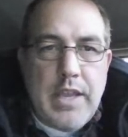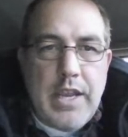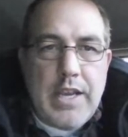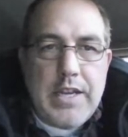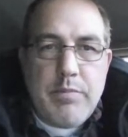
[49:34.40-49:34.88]

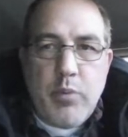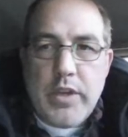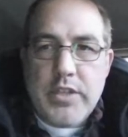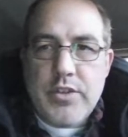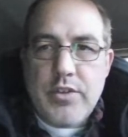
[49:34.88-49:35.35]

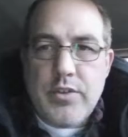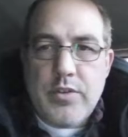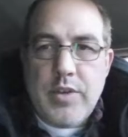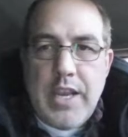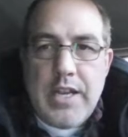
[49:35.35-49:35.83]

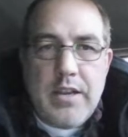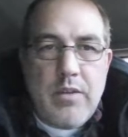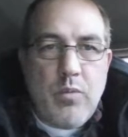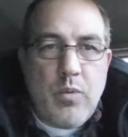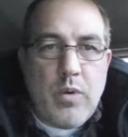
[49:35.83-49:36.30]
80.2,
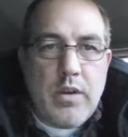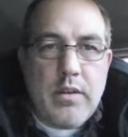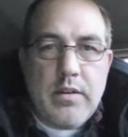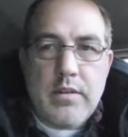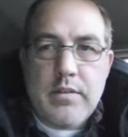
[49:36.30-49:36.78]

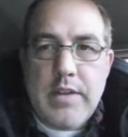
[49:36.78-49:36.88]
81,